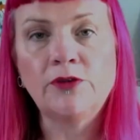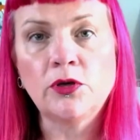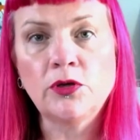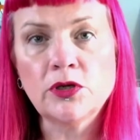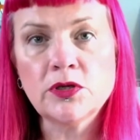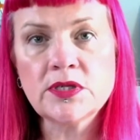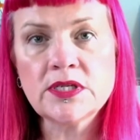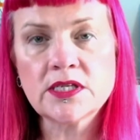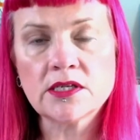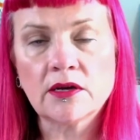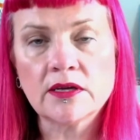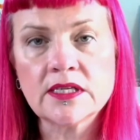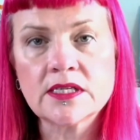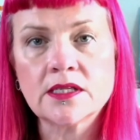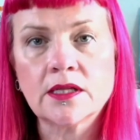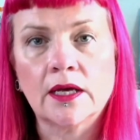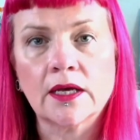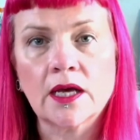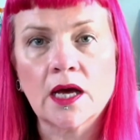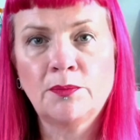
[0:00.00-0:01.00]
use sites
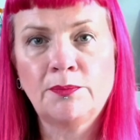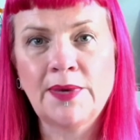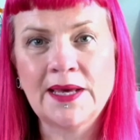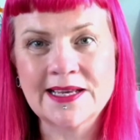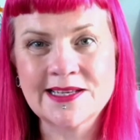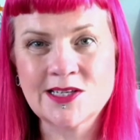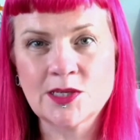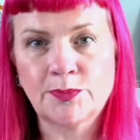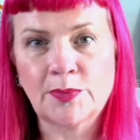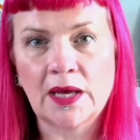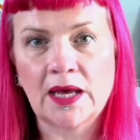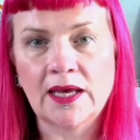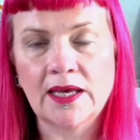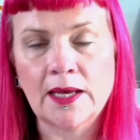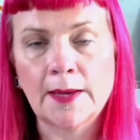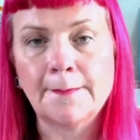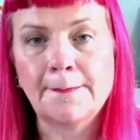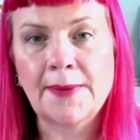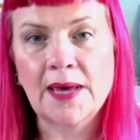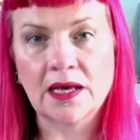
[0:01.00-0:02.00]
like Pixabay
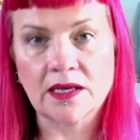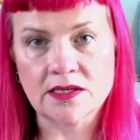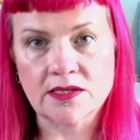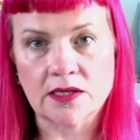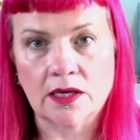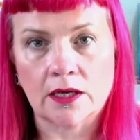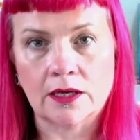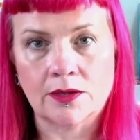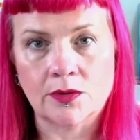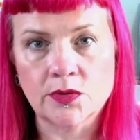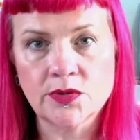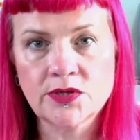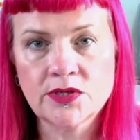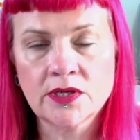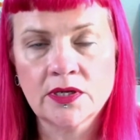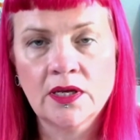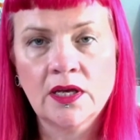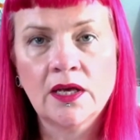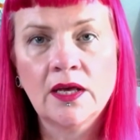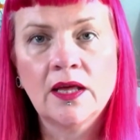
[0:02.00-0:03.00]
and Pexels,
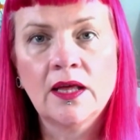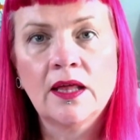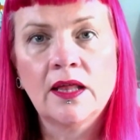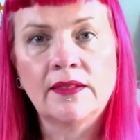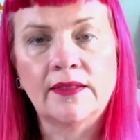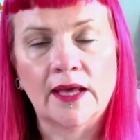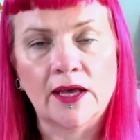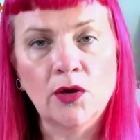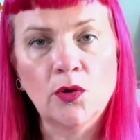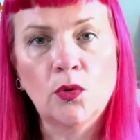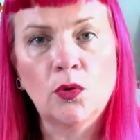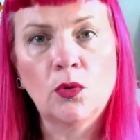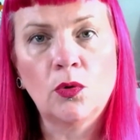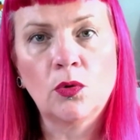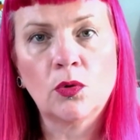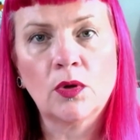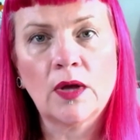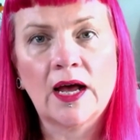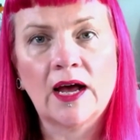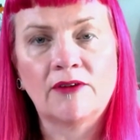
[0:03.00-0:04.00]
they all
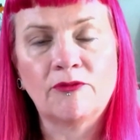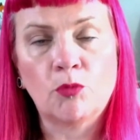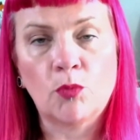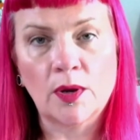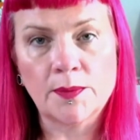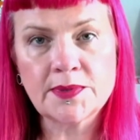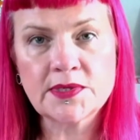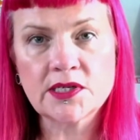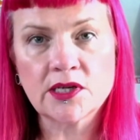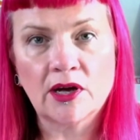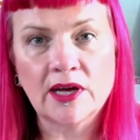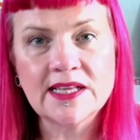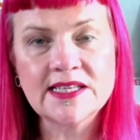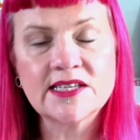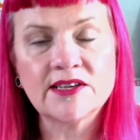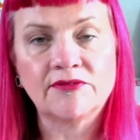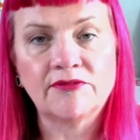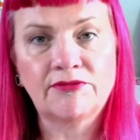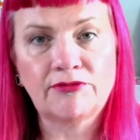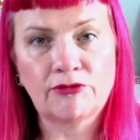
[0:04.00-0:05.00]
have websites
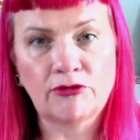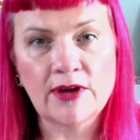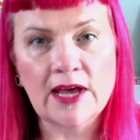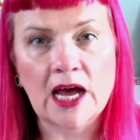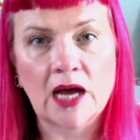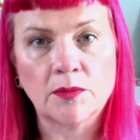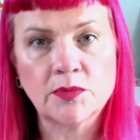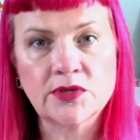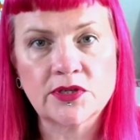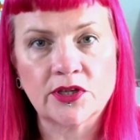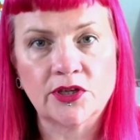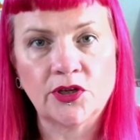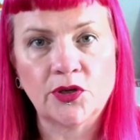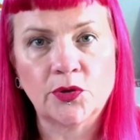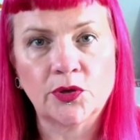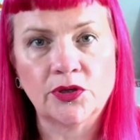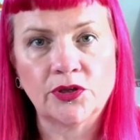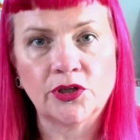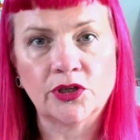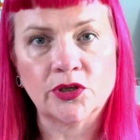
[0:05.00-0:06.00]
and free apps that you
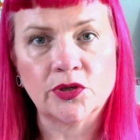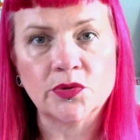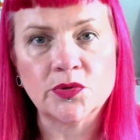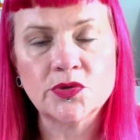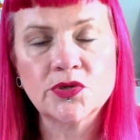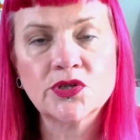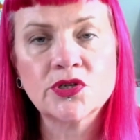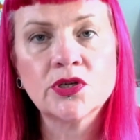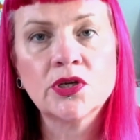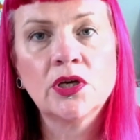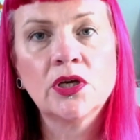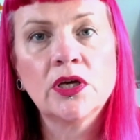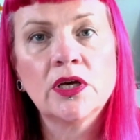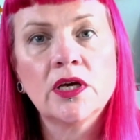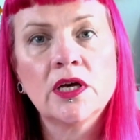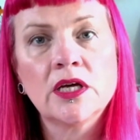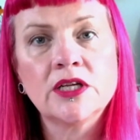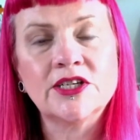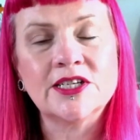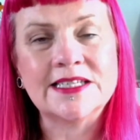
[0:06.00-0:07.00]
can use
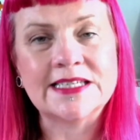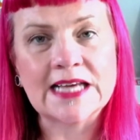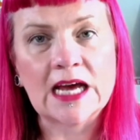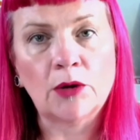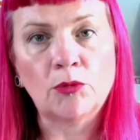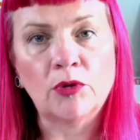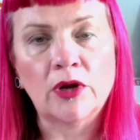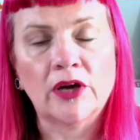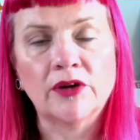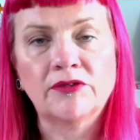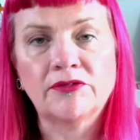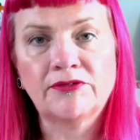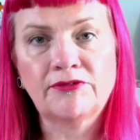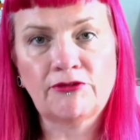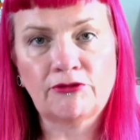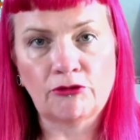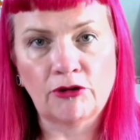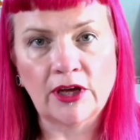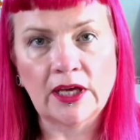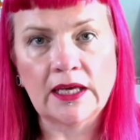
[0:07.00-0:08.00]
to download
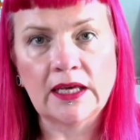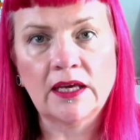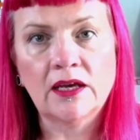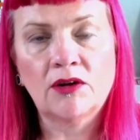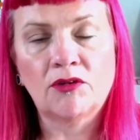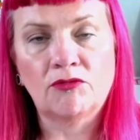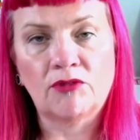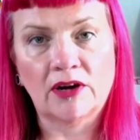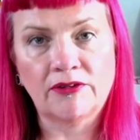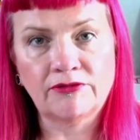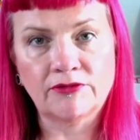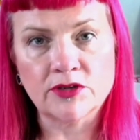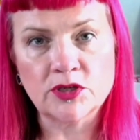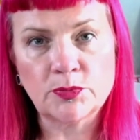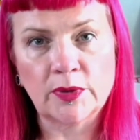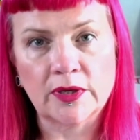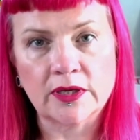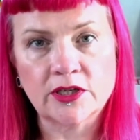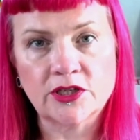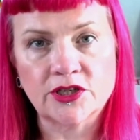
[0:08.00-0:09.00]
free reference
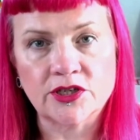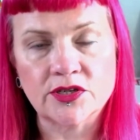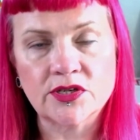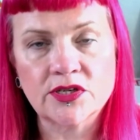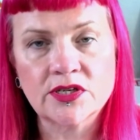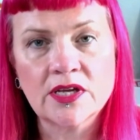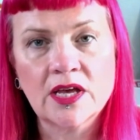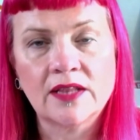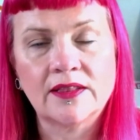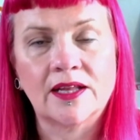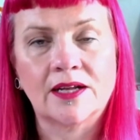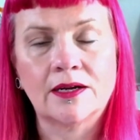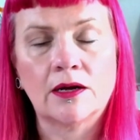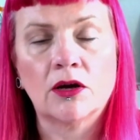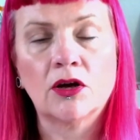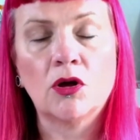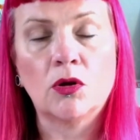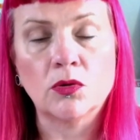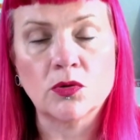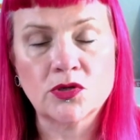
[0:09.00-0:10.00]
pictures that are
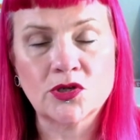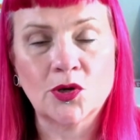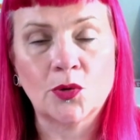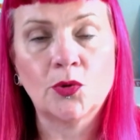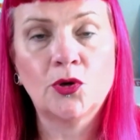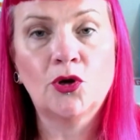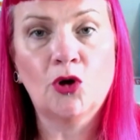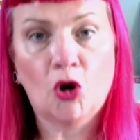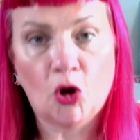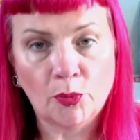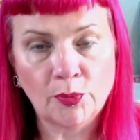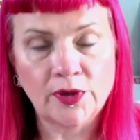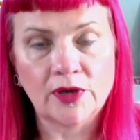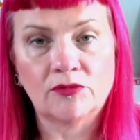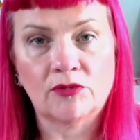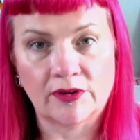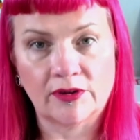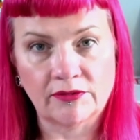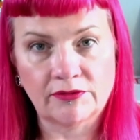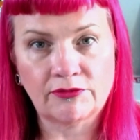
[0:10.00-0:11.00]
also
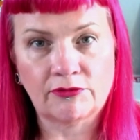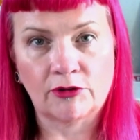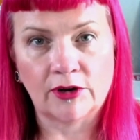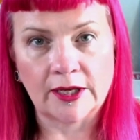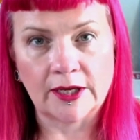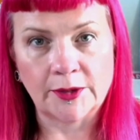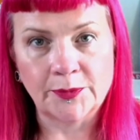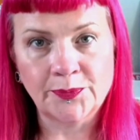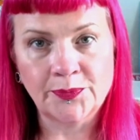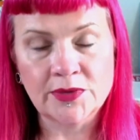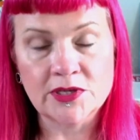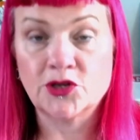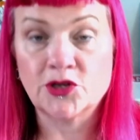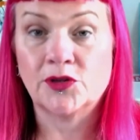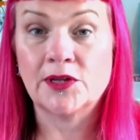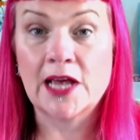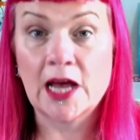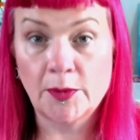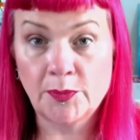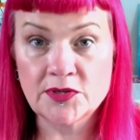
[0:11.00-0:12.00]
copyright free. So the
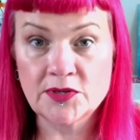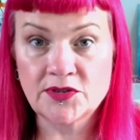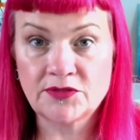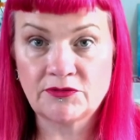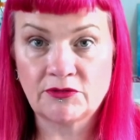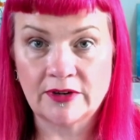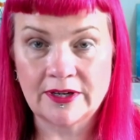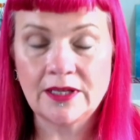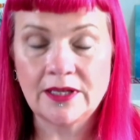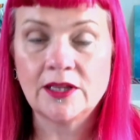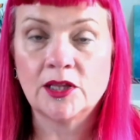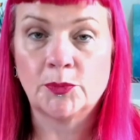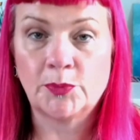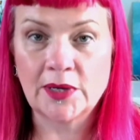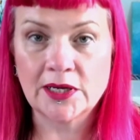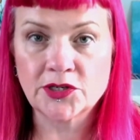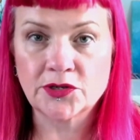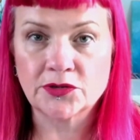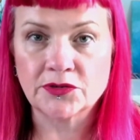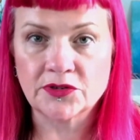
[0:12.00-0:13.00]
app is free, the
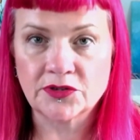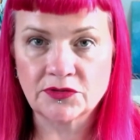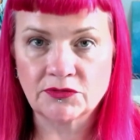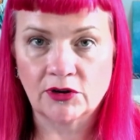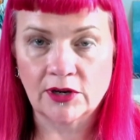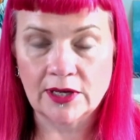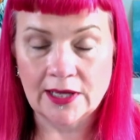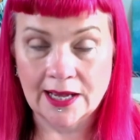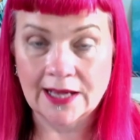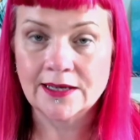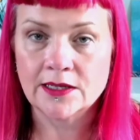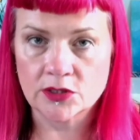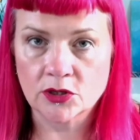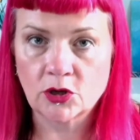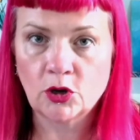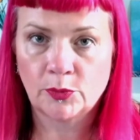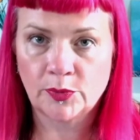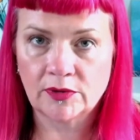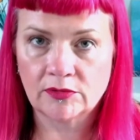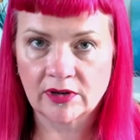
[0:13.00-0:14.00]
picture is free, and it's
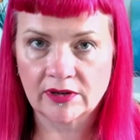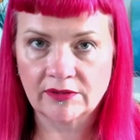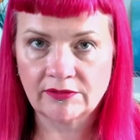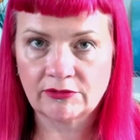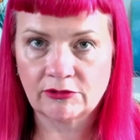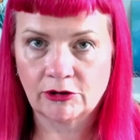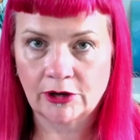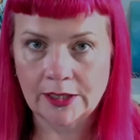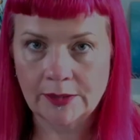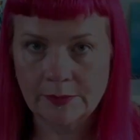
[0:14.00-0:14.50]
copyright free.